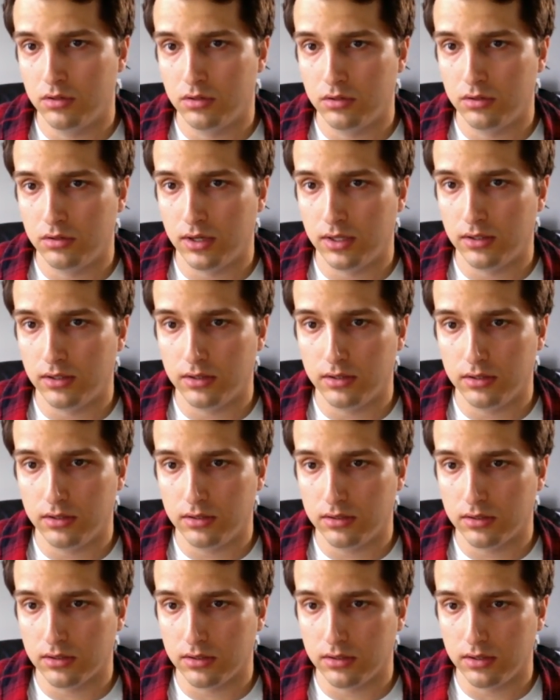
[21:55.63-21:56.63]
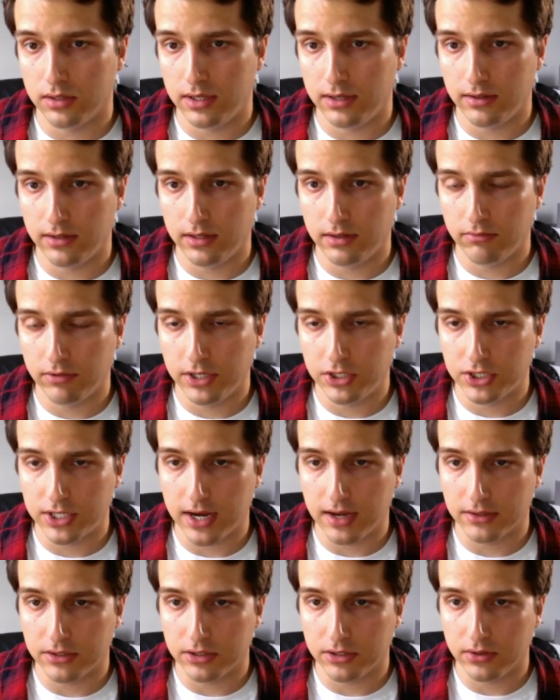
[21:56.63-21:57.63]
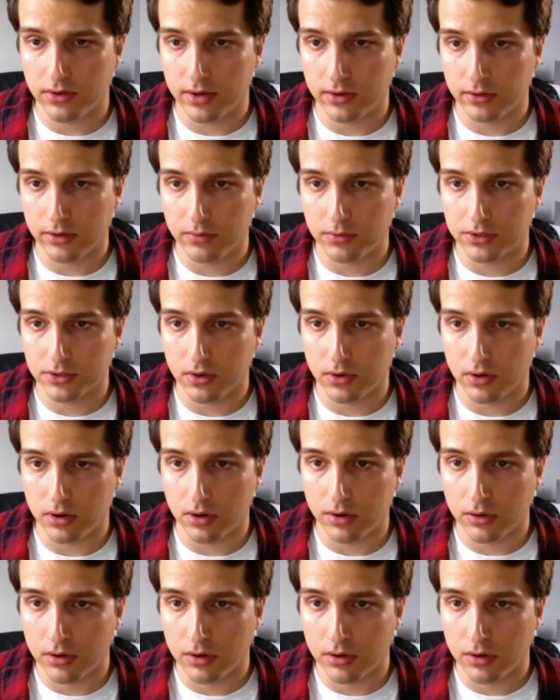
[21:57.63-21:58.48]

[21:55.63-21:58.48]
I, he, he reached out to you. I don't know what's going on.